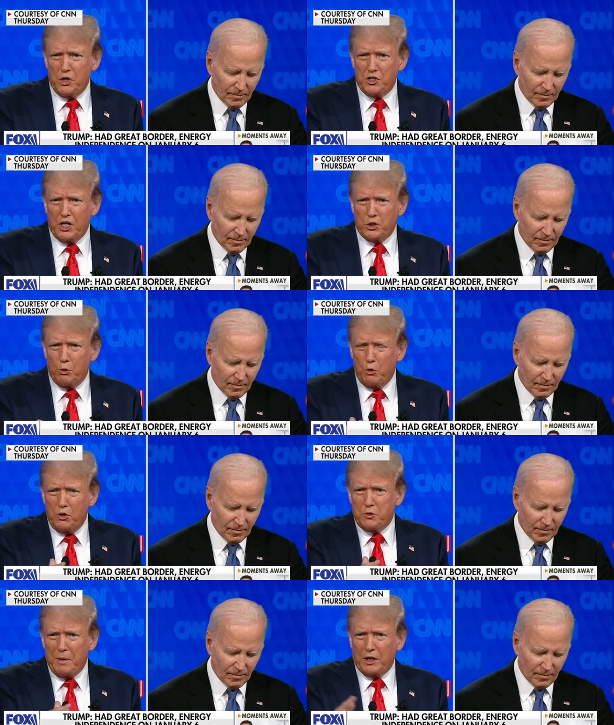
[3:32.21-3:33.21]
Speaker 1: 6th, we were
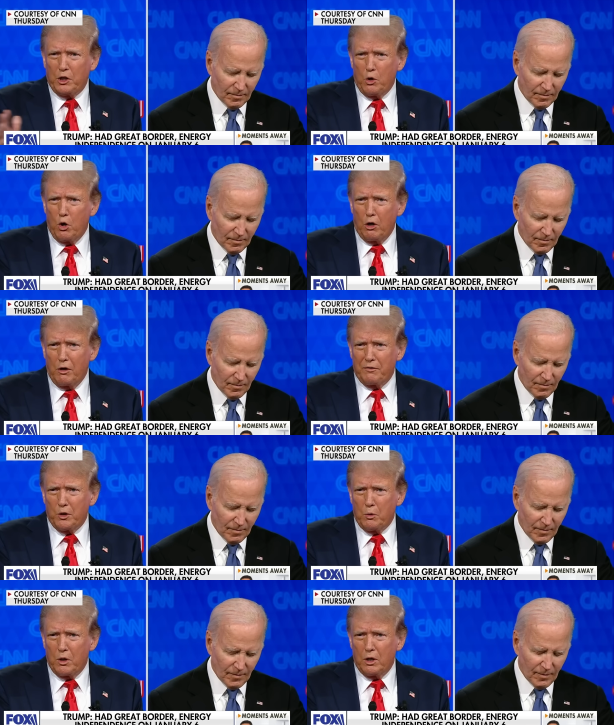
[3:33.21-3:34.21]
respected all over
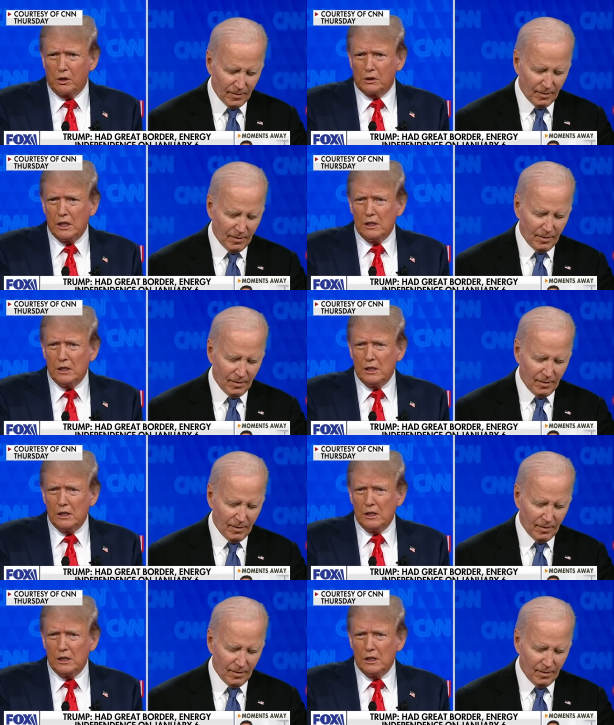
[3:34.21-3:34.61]
the world.